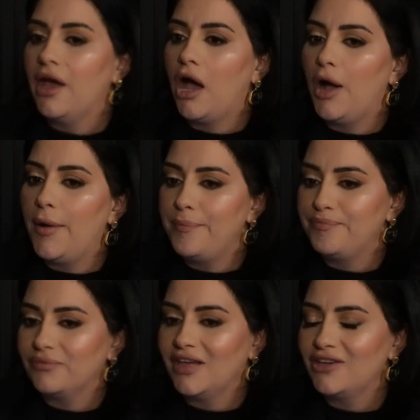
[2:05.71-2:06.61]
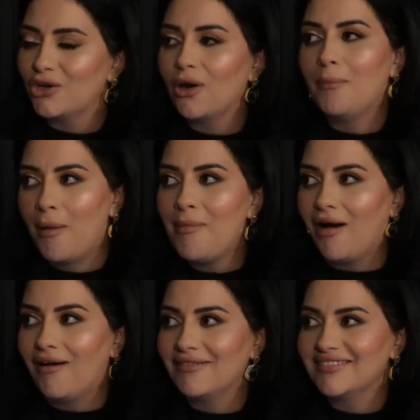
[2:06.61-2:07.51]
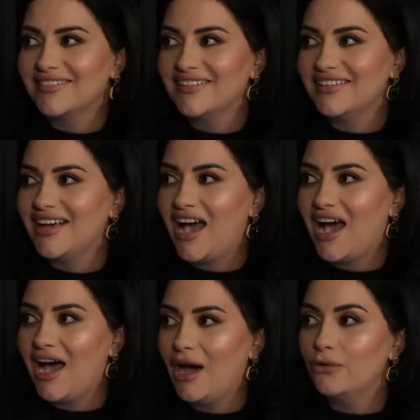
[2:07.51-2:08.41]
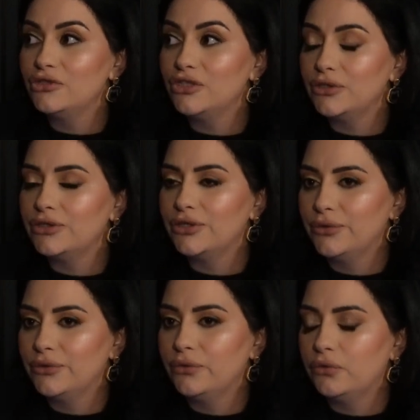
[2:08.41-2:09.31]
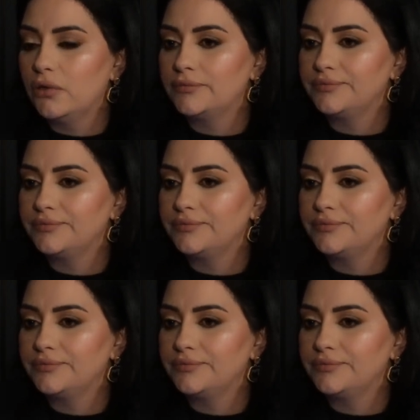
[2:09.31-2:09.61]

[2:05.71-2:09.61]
Yeah. And you're a mama. How do you